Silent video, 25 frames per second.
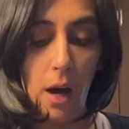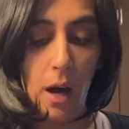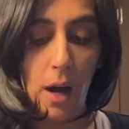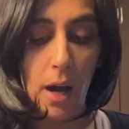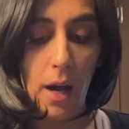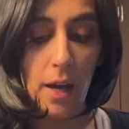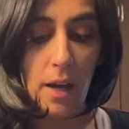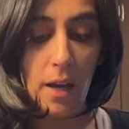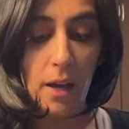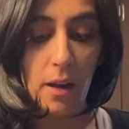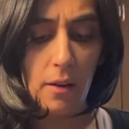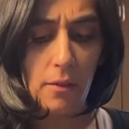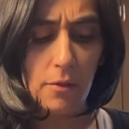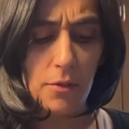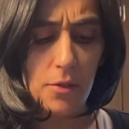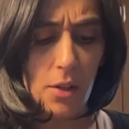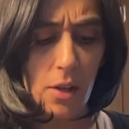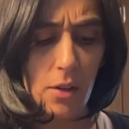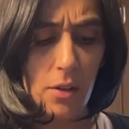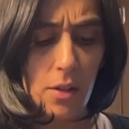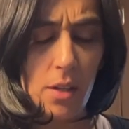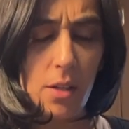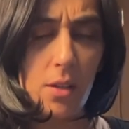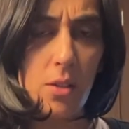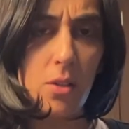I have
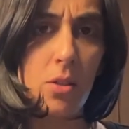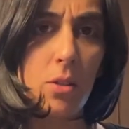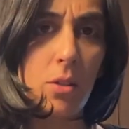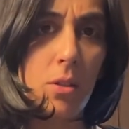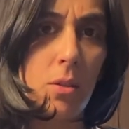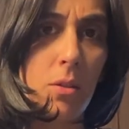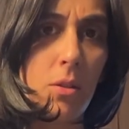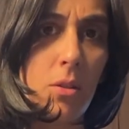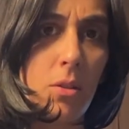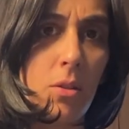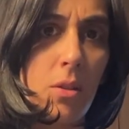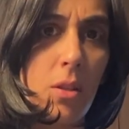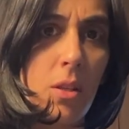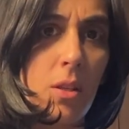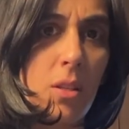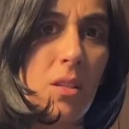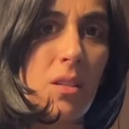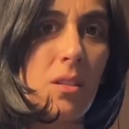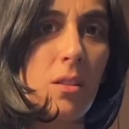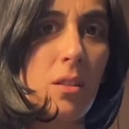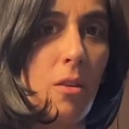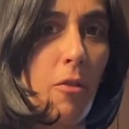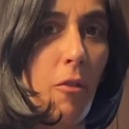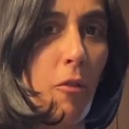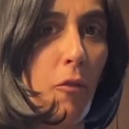done this
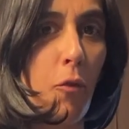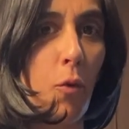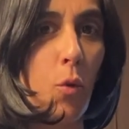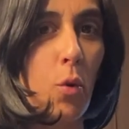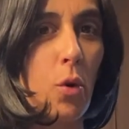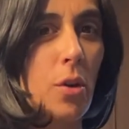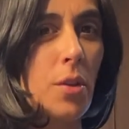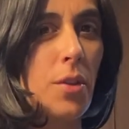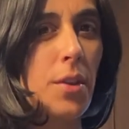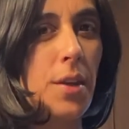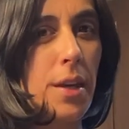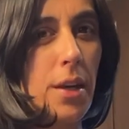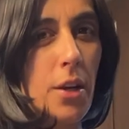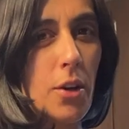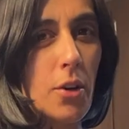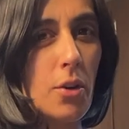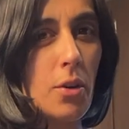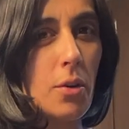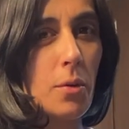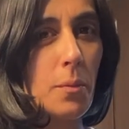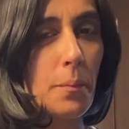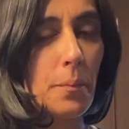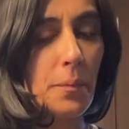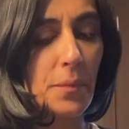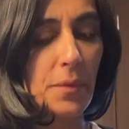is the 4th
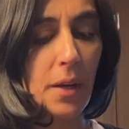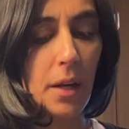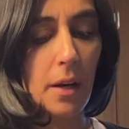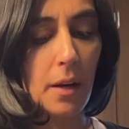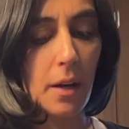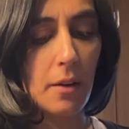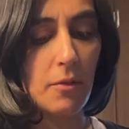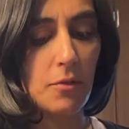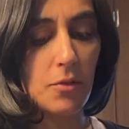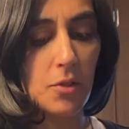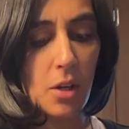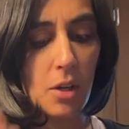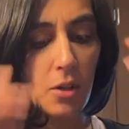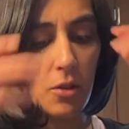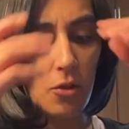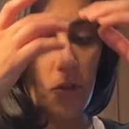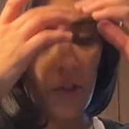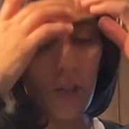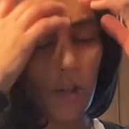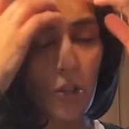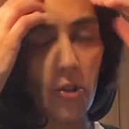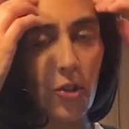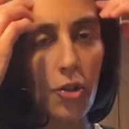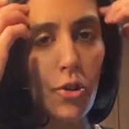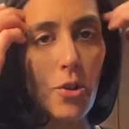year that I've done
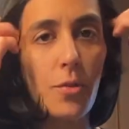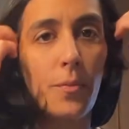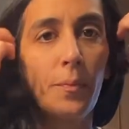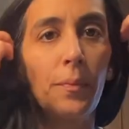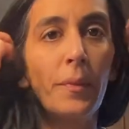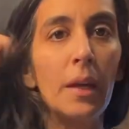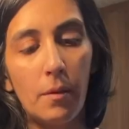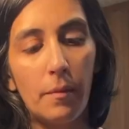ginger.